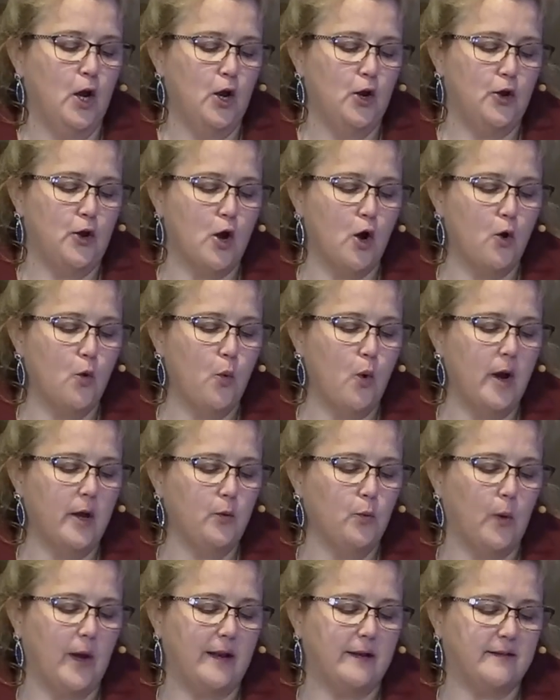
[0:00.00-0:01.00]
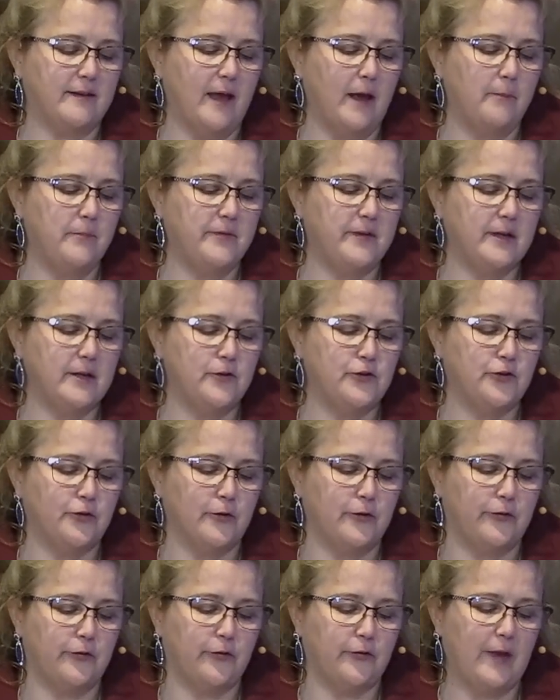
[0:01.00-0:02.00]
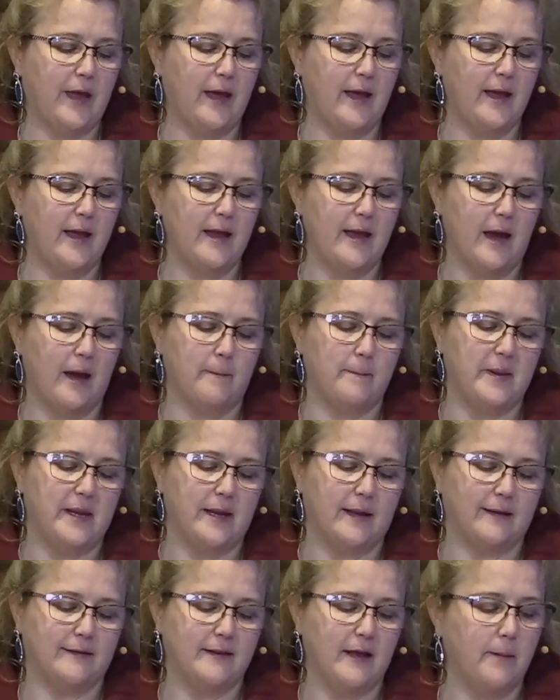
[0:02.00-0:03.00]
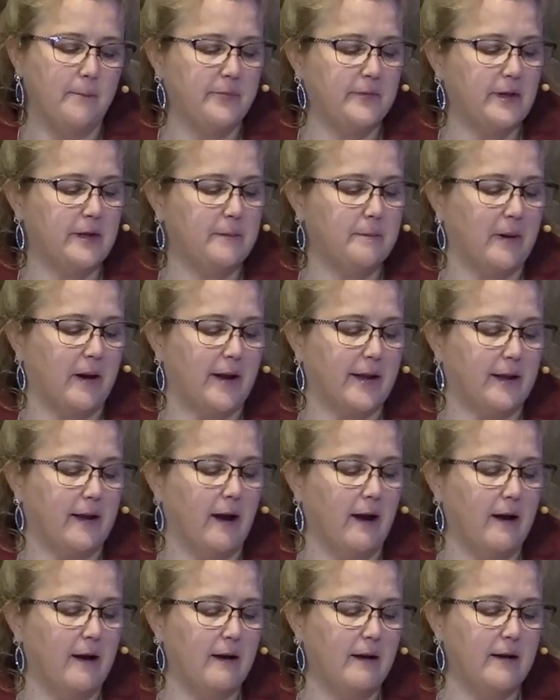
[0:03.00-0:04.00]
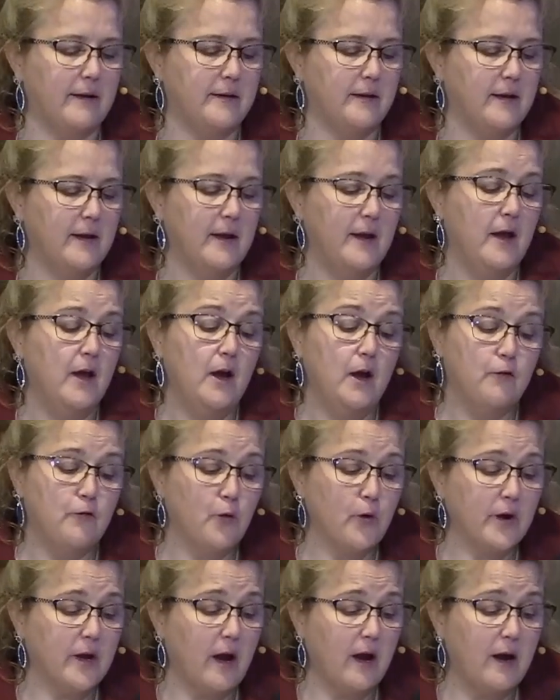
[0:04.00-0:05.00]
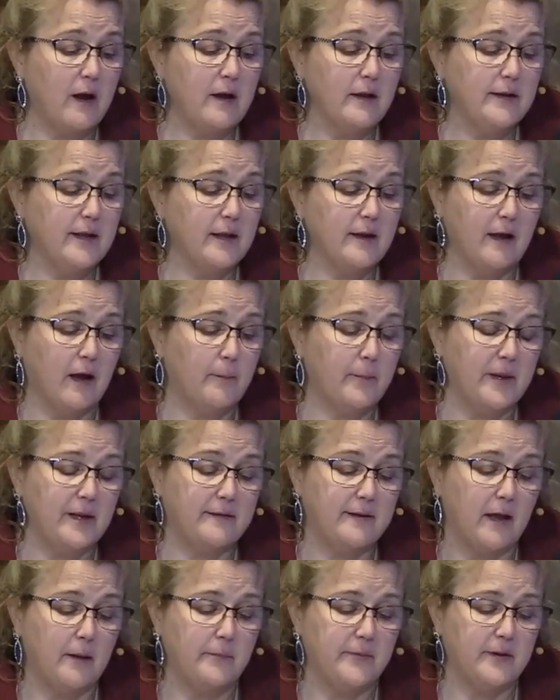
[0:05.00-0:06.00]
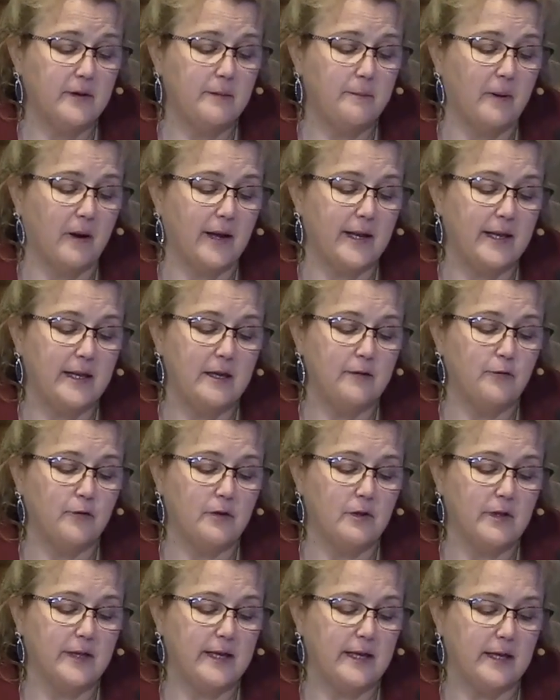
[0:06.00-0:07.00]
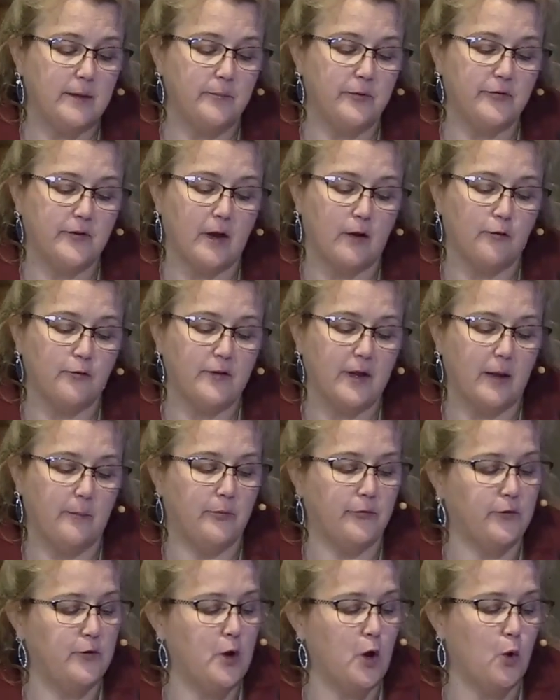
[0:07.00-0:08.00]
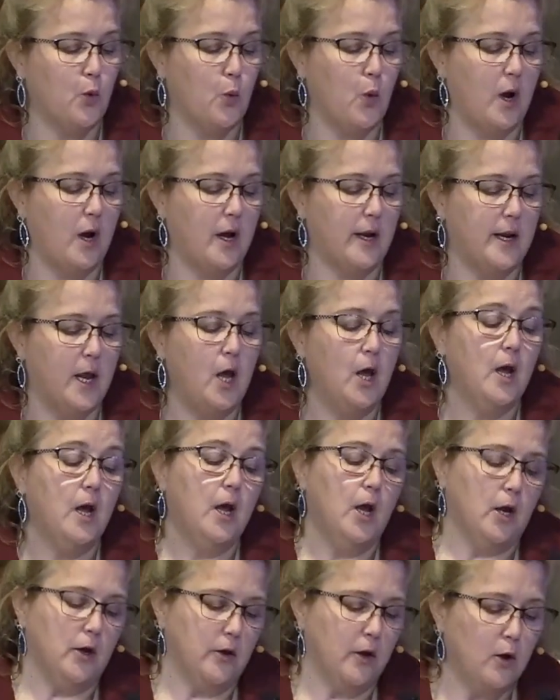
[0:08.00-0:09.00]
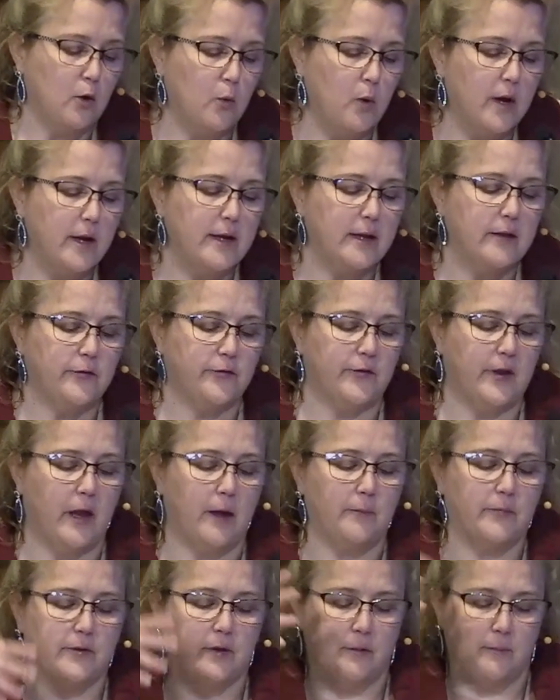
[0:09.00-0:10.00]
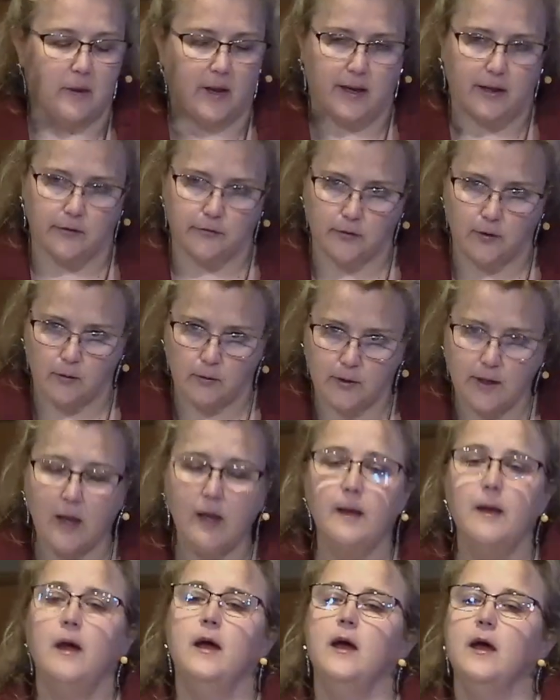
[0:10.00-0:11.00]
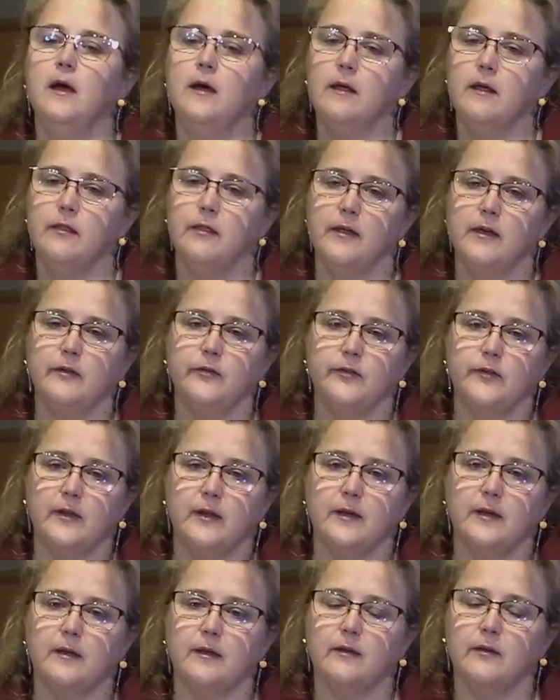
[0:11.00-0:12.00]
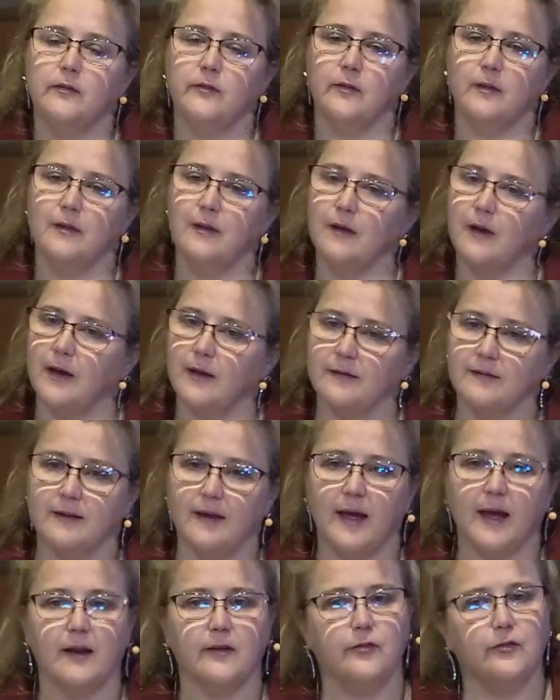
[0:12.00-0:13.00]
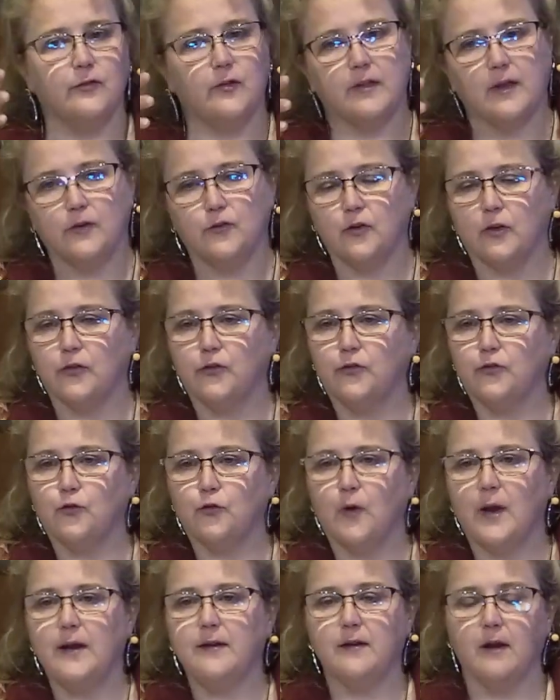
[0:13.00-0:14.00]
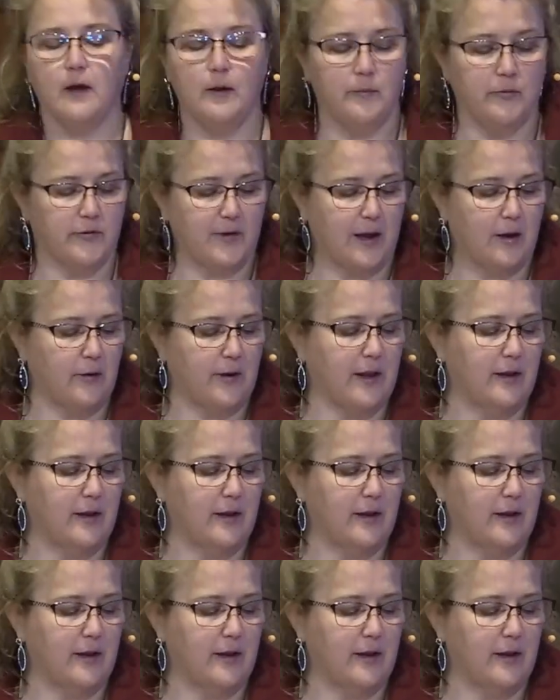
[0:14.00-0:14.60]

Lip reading: No one, when tempted, should say, I'm being tempted by God. For God cannot be tempted by evil. He himself tempts no one. No one is tempted by his own. Okay? This is a text that just straight comes out